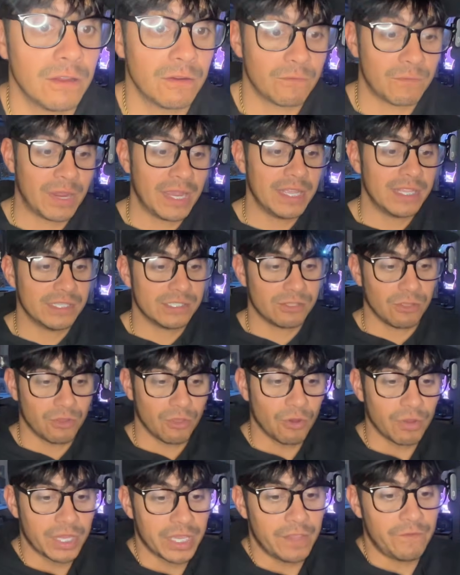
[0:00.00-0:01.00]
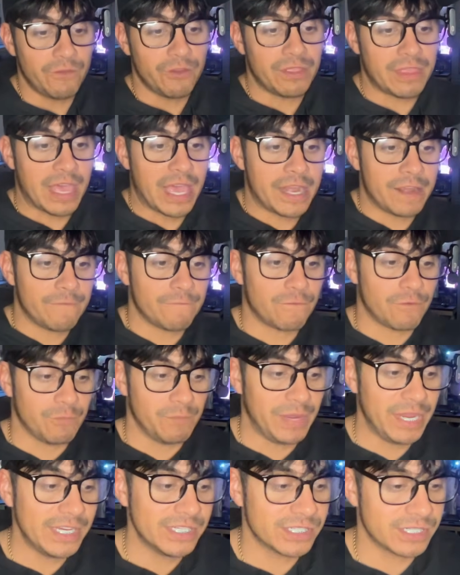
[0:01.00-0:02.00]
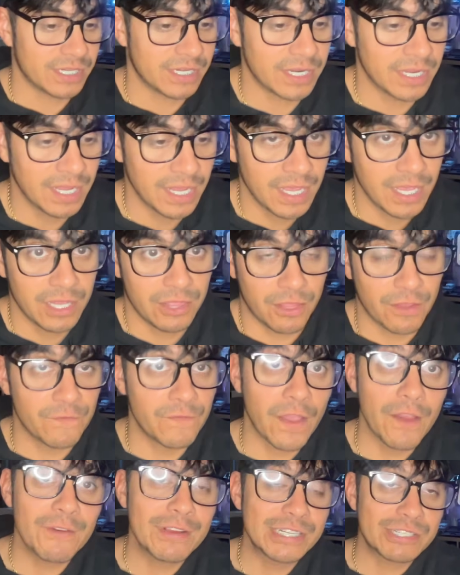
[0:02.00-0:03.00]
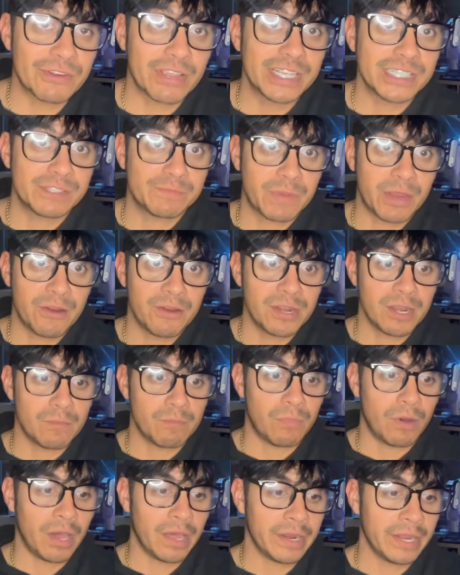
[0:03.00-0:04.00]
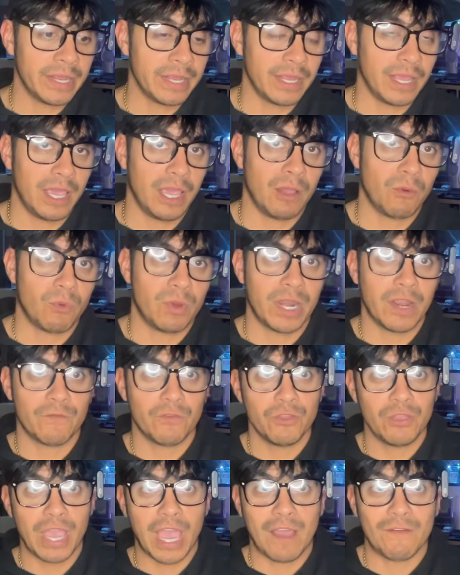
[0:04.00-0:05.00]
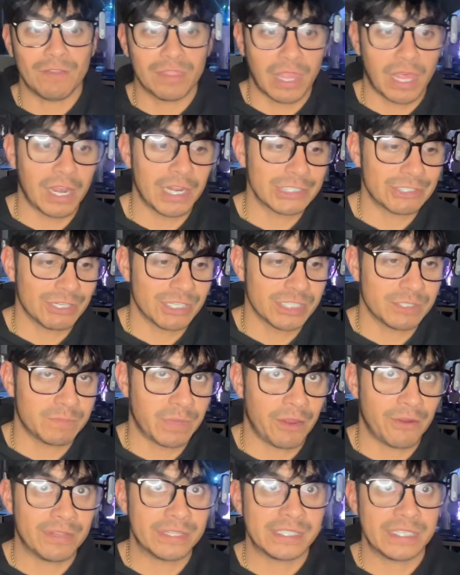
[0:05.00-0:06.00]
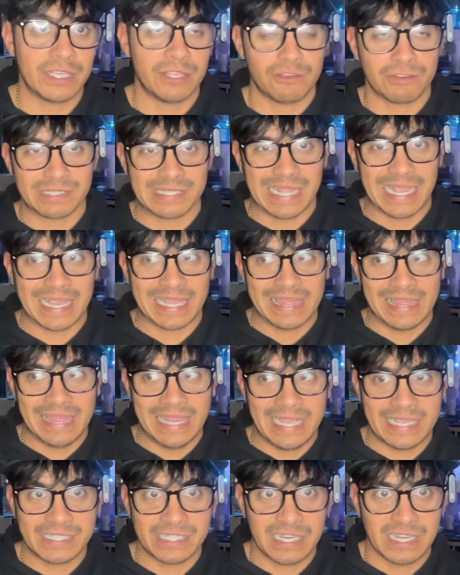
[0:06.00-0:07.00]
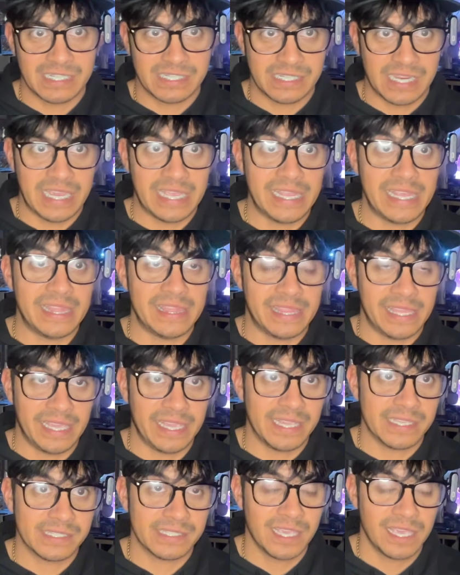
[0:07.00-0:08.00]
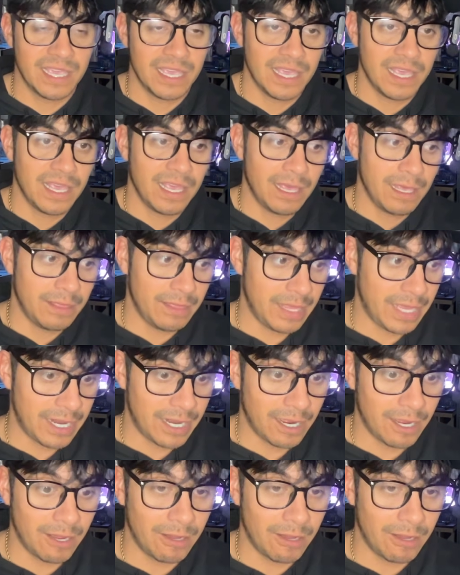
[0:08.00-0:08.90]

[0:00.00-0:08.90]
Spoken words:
right? So they'll give you that information. They're very transparent about it, and whenever you have a lot of transparency, there's like less shady things that